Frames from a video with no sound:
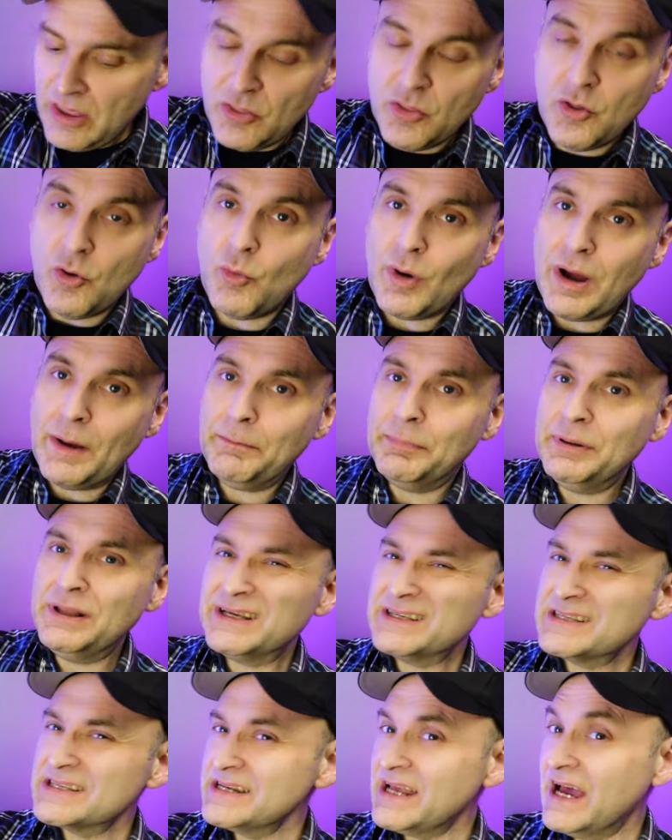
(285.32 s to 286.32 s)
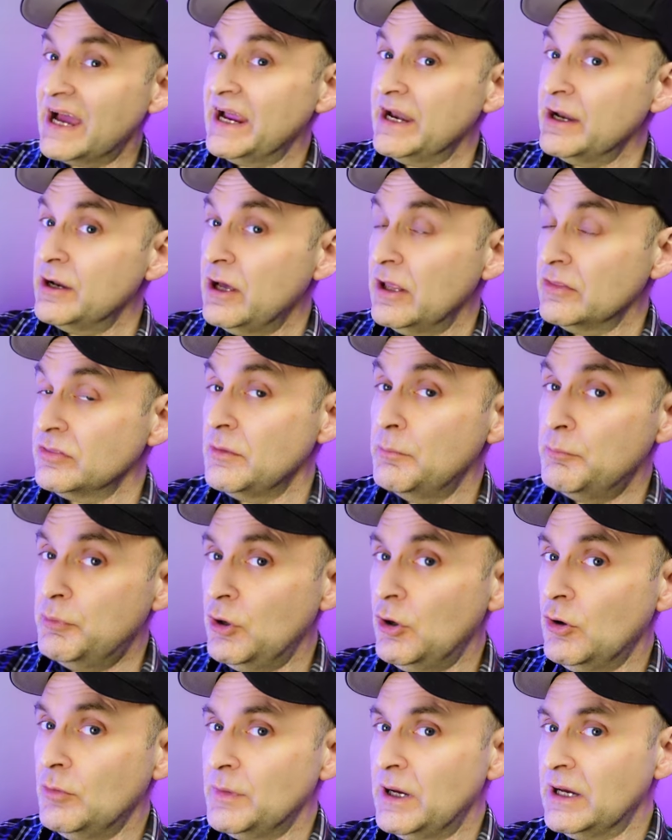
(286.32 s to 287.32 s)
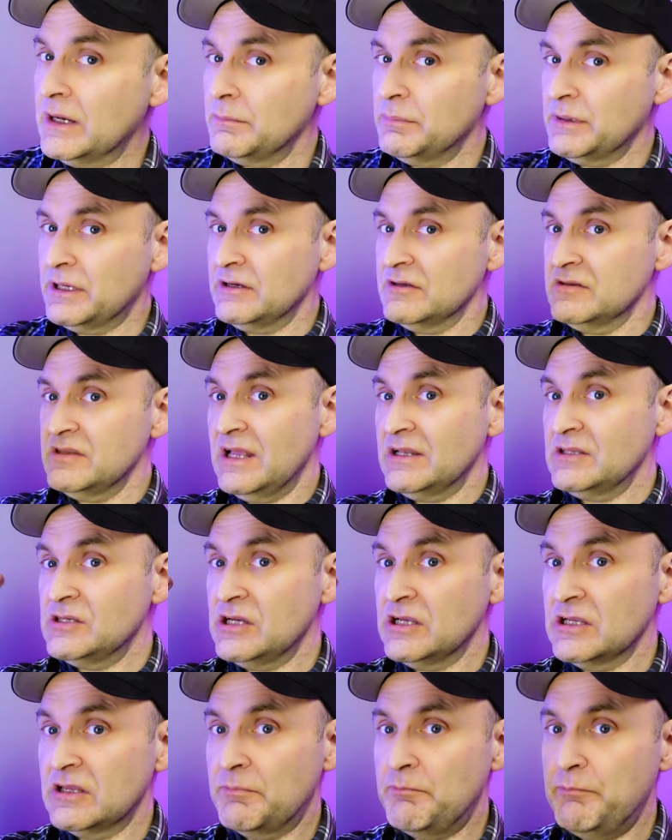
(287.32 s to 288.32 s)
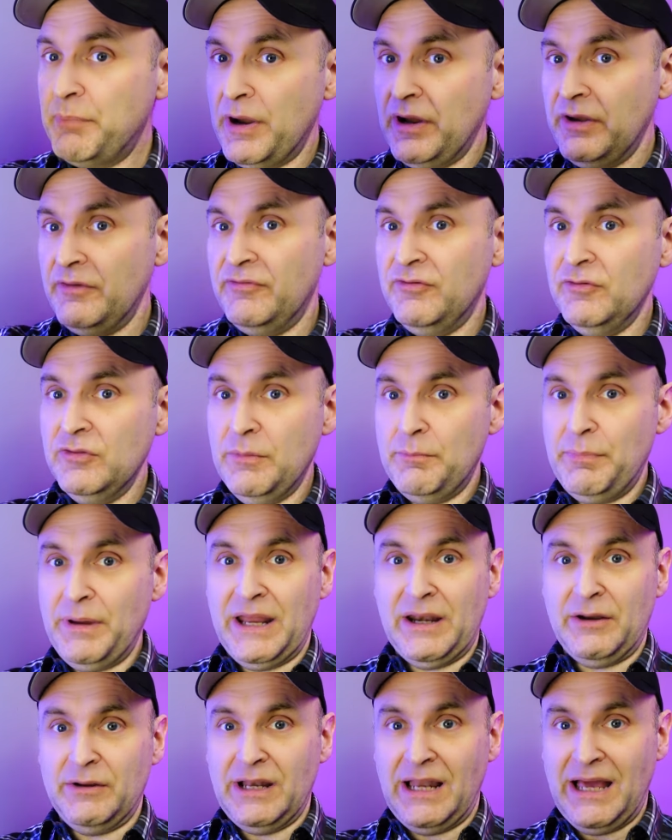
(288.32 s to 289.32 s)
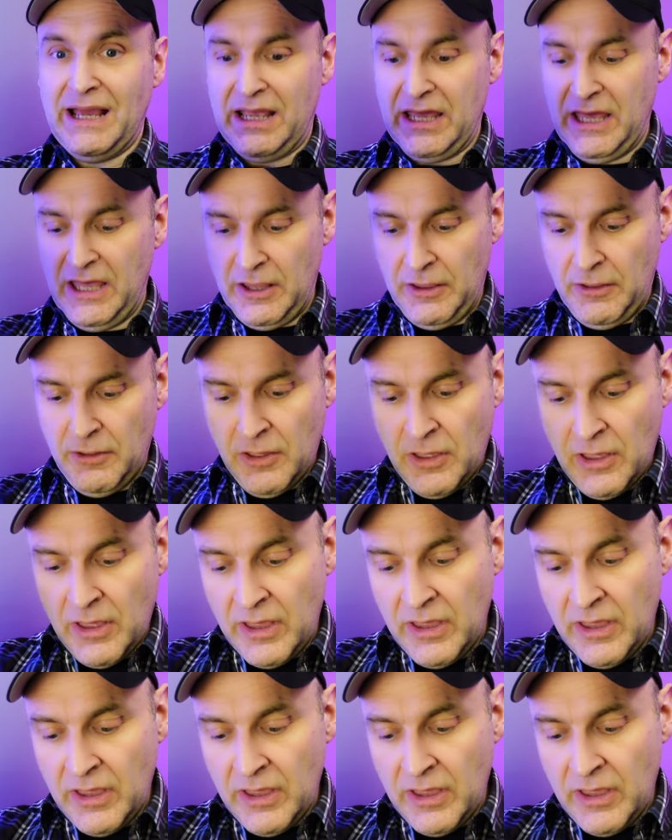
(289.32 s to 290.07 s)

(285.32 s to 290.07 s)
the OnePlus 9, not the Pro model, because that just burned through the battery like hell.